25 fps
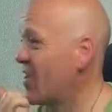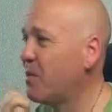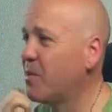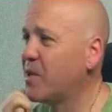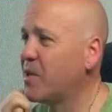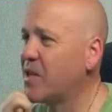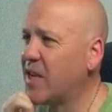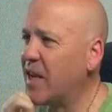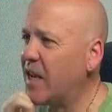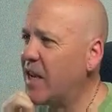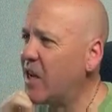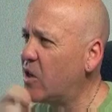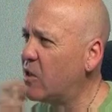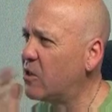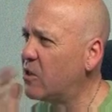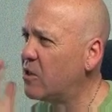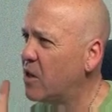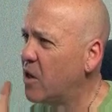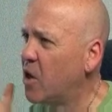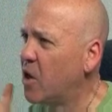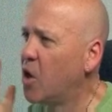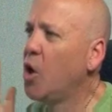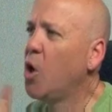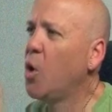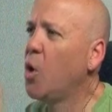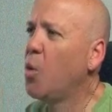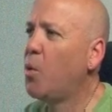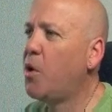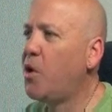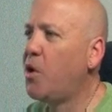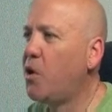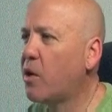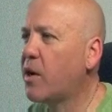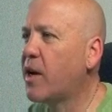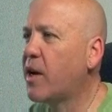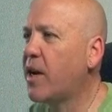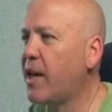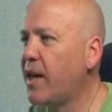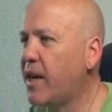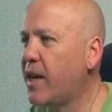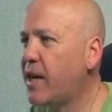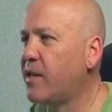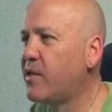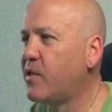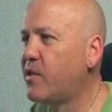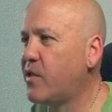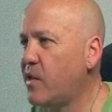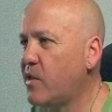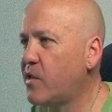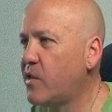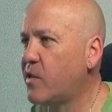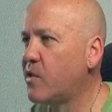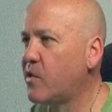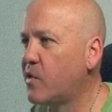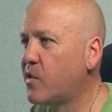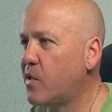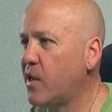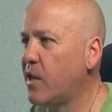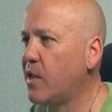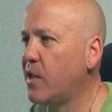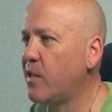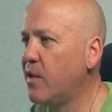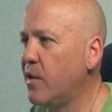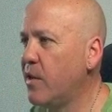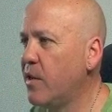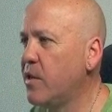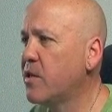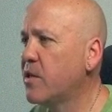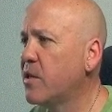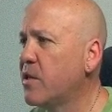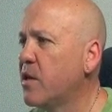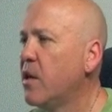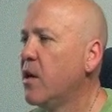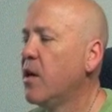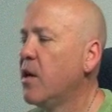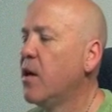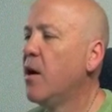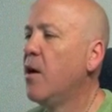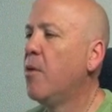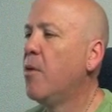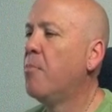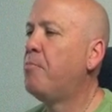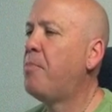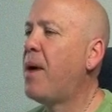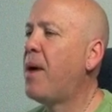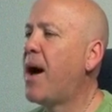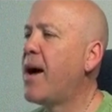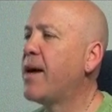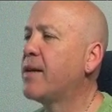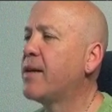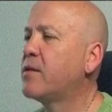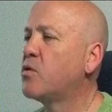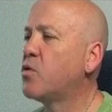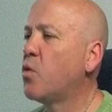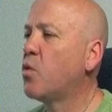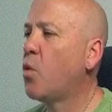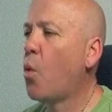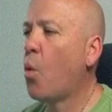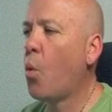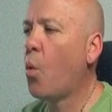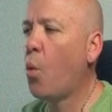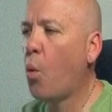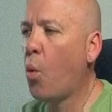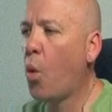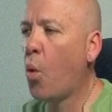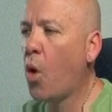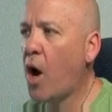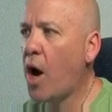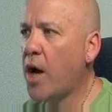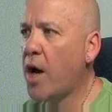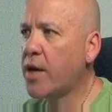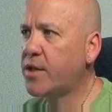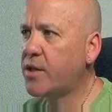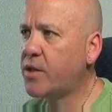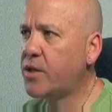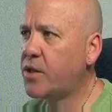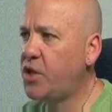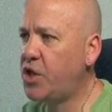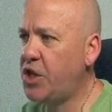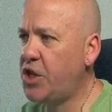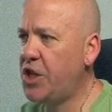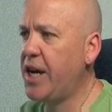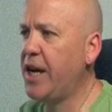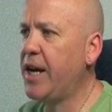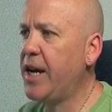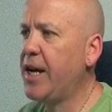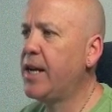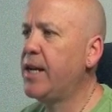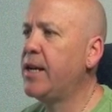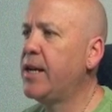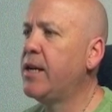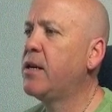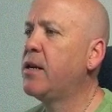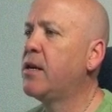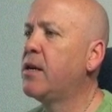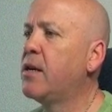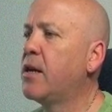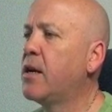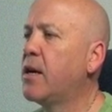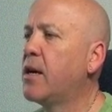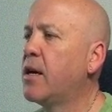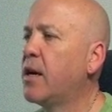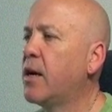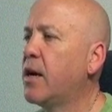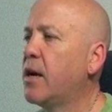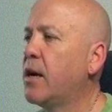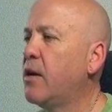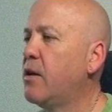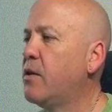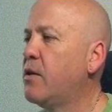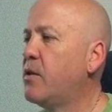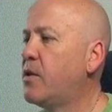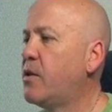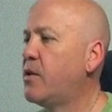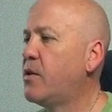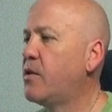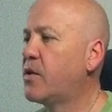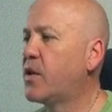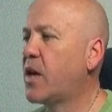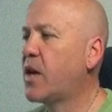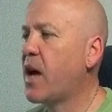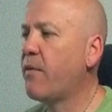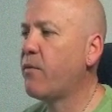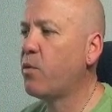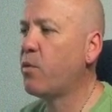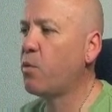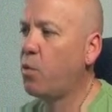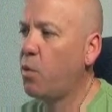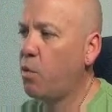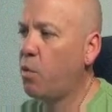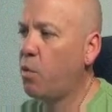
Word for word: that we're seeing because we're not getting consistency in this. But what Jen uh, discovered